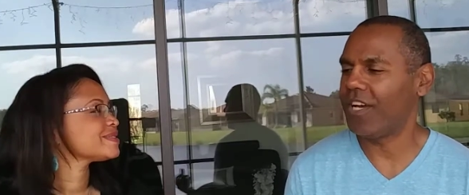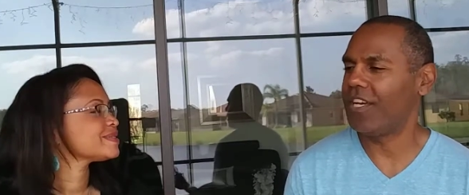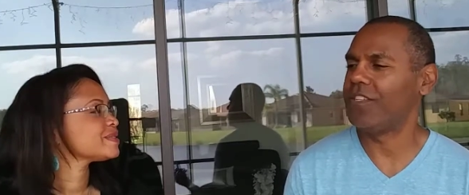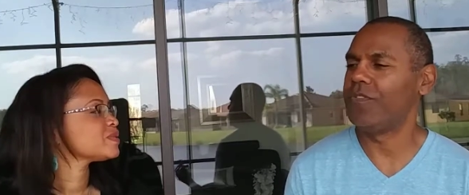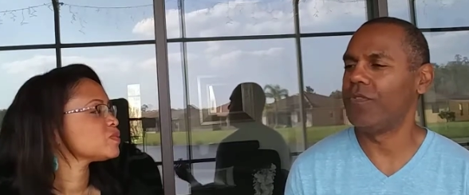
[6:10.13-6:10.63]

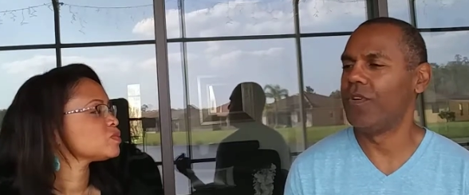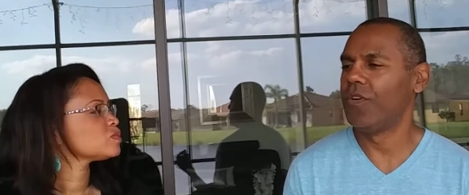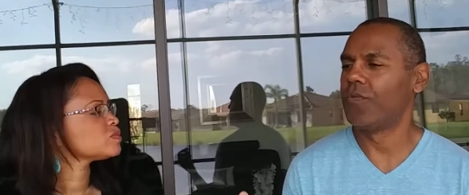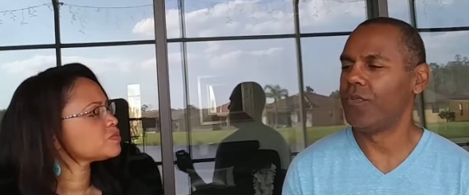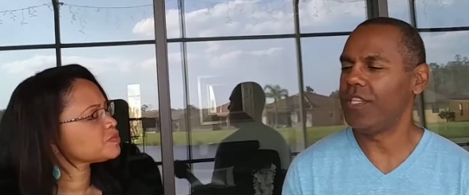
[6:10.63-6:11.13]
Speaker 1: trying to
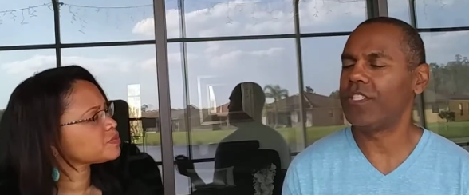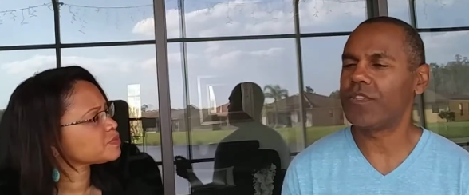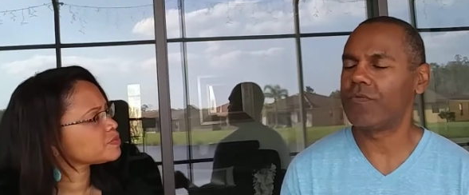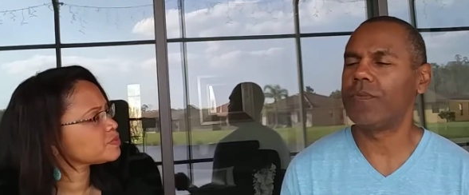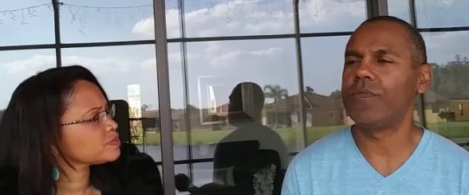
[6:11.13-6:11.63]
read the
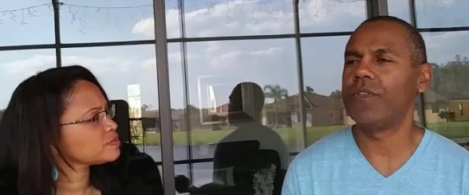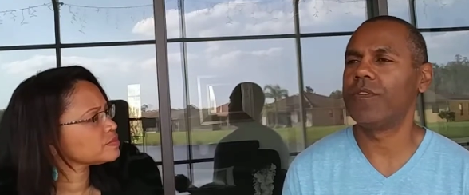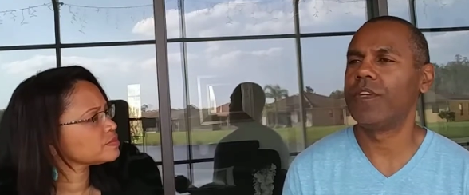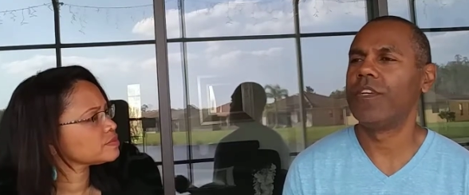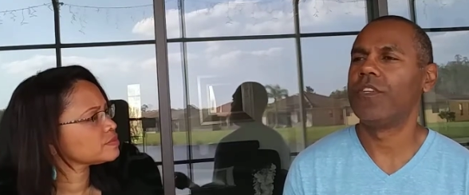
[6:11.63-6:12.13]

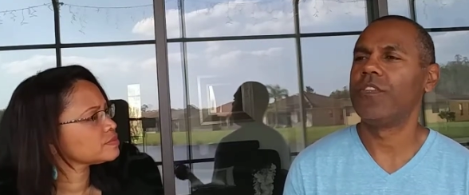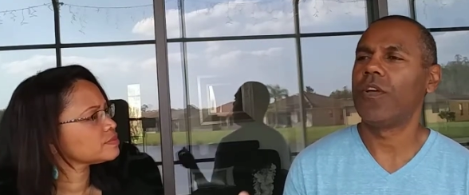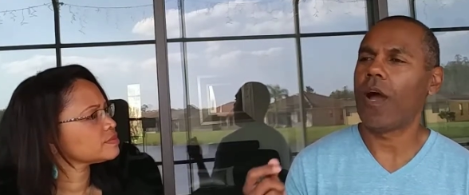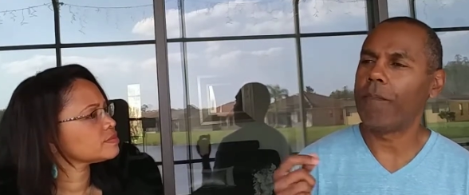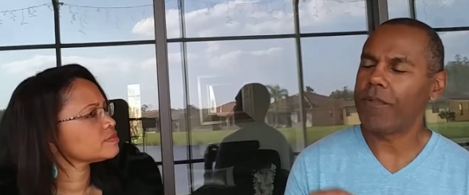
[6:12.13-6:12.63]
scripture,
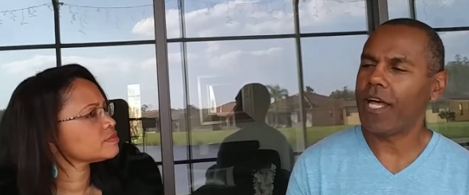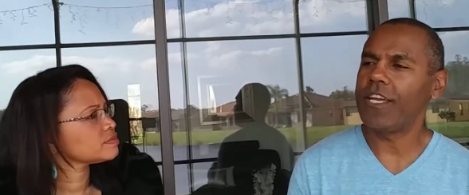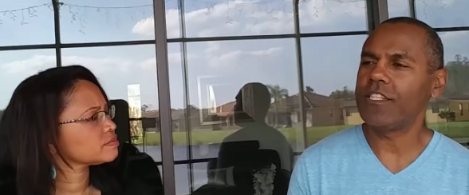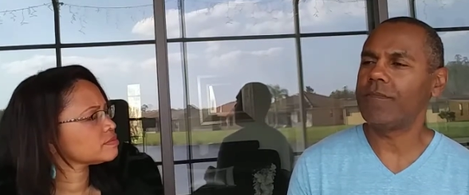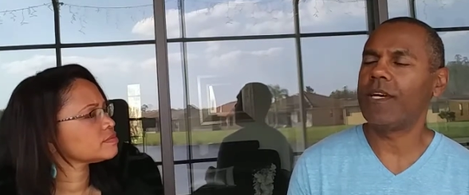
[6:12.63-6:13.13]
apply
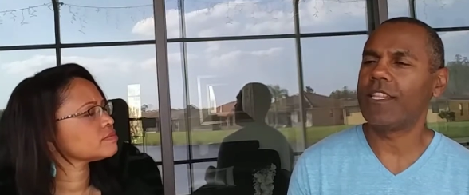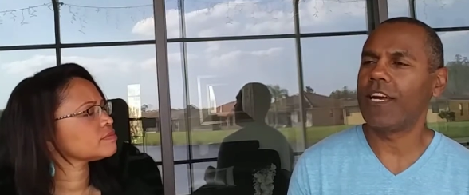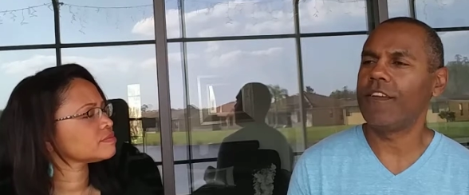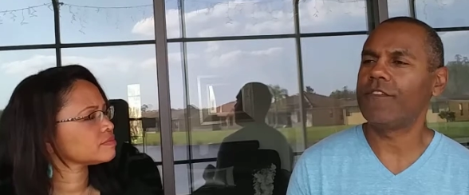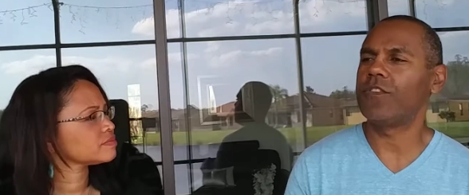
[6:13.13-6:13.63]
it to my
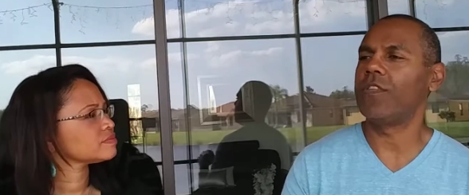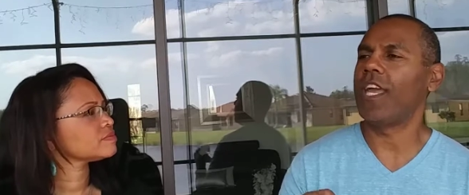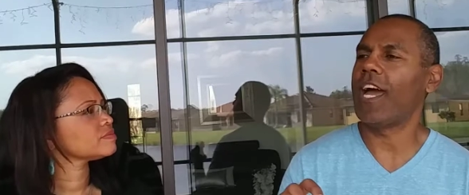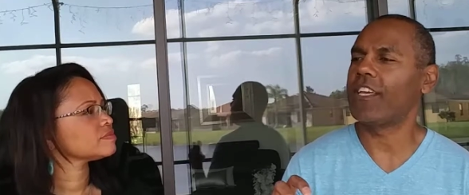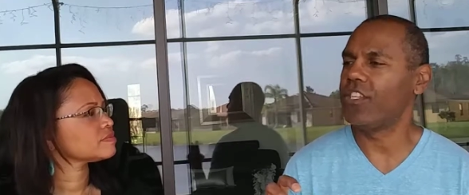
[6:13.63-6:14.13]
life, so
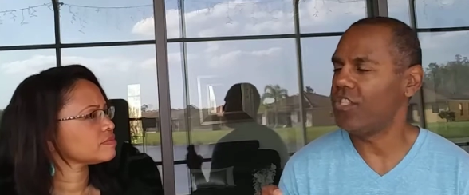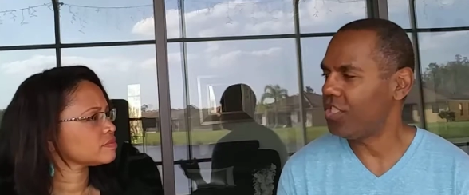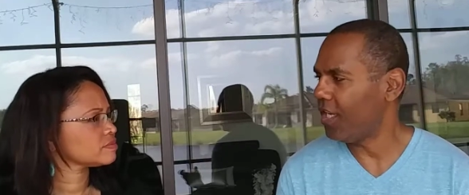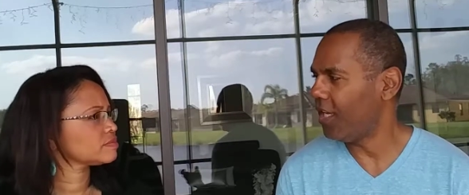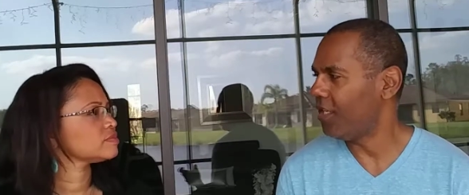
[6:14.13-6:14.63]
I can
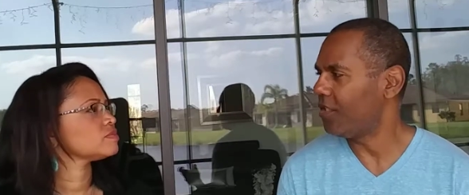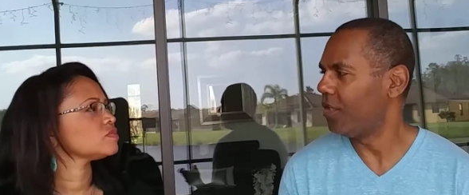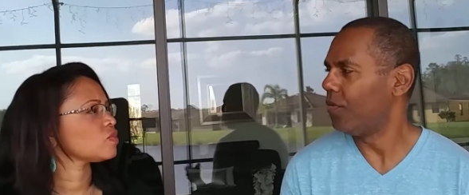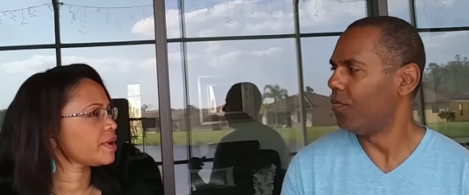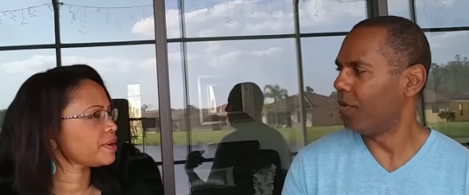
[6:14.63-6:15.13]
change
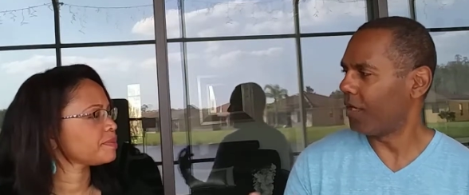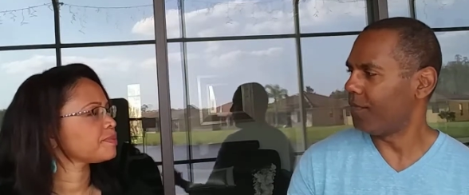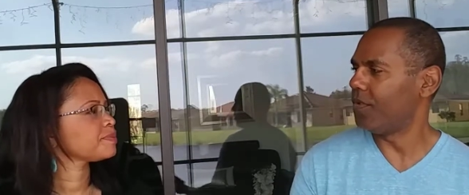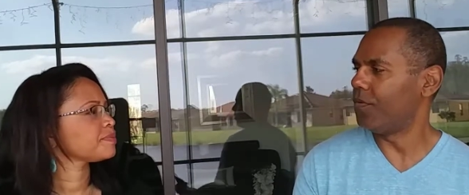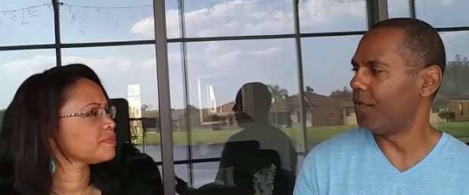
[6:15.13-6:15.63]
right. what
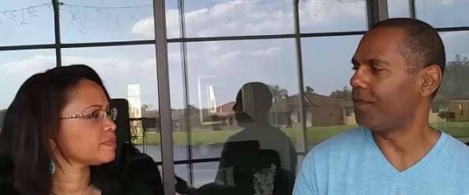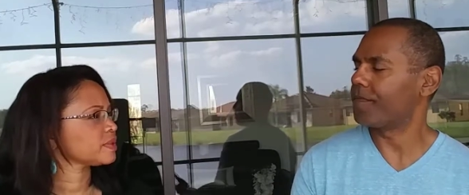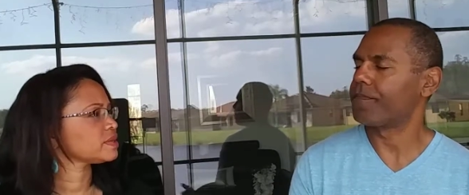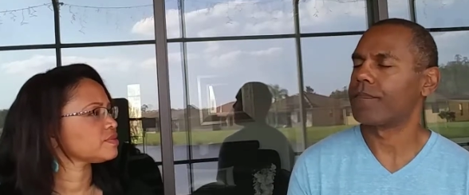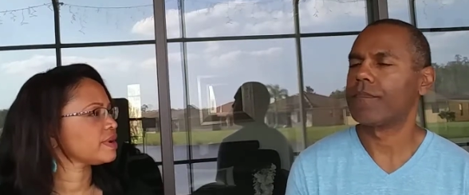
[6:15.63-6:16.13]
I'm doing.
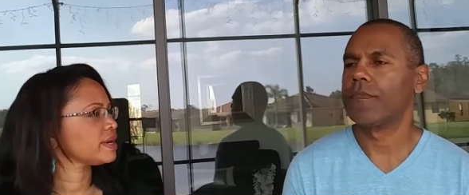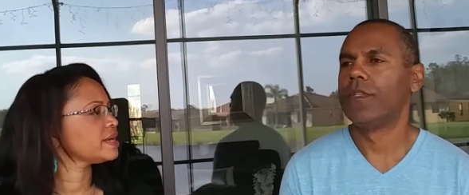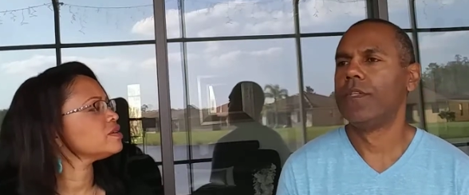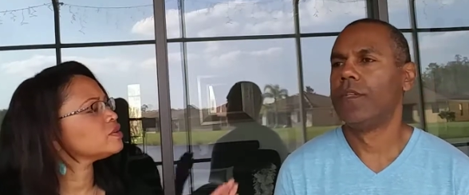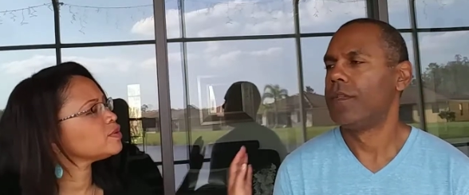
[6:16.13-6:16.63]
Speaker 2: That's right,
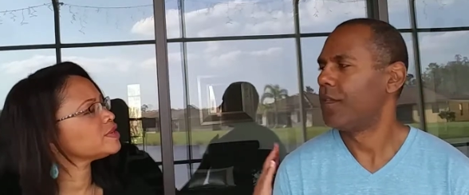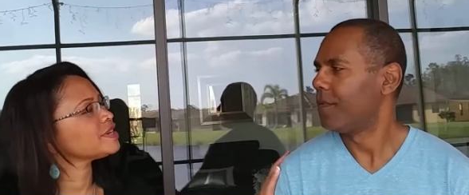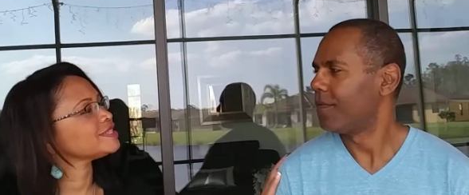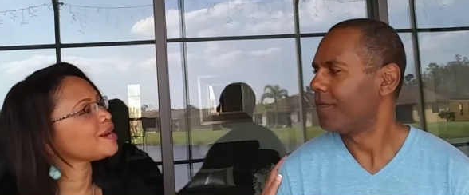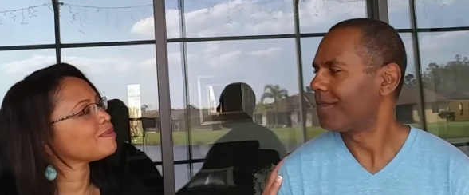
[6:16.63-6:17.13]
and you're doing
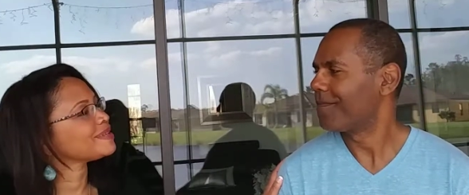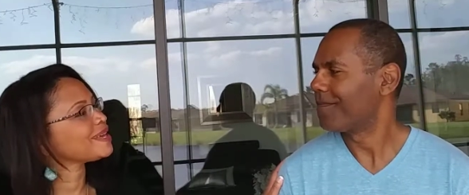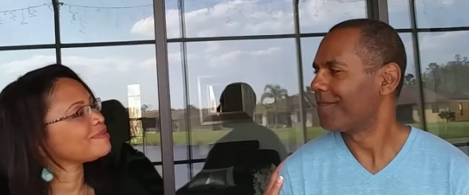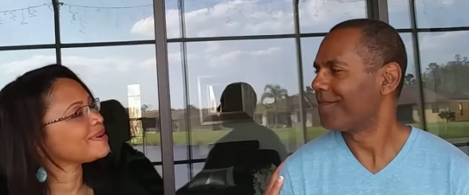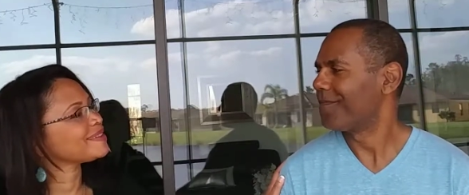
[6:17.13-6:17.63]
a good job at
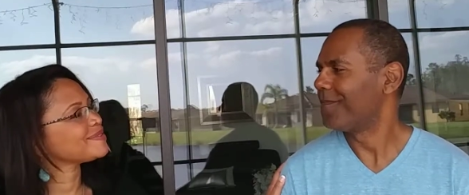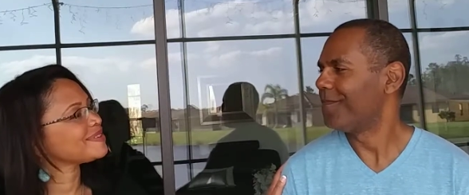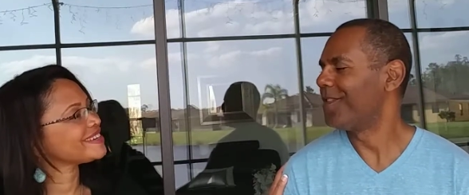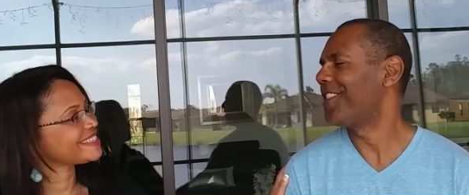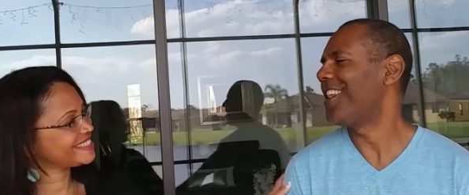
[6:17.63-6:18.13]
that, by the
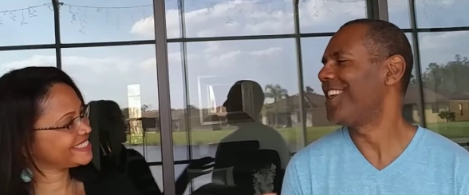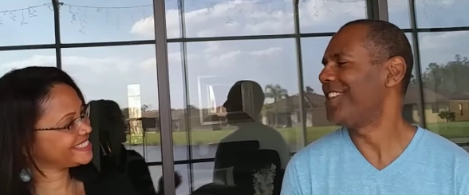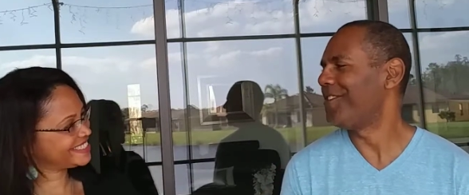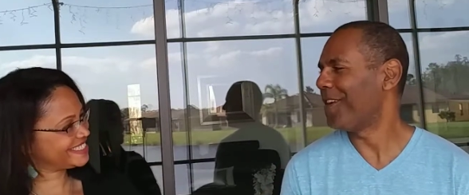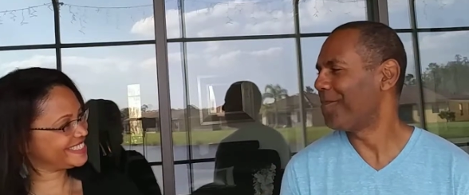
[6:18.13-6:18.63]
way.
Speaker 1: Well, thank
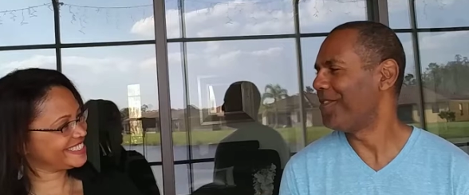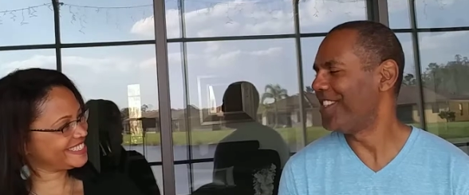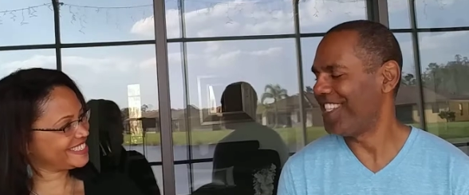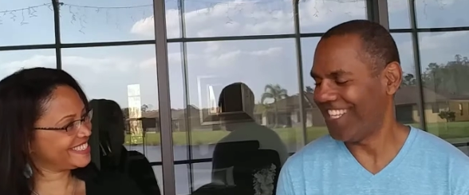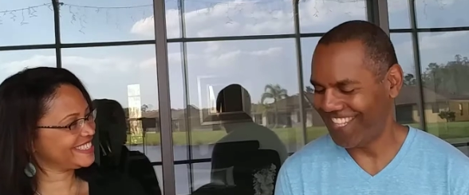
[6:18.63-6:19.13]
you. I
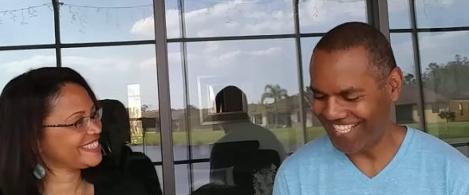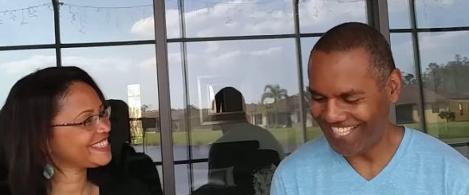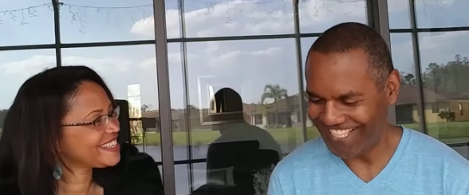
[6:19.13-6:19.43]
appreciate that.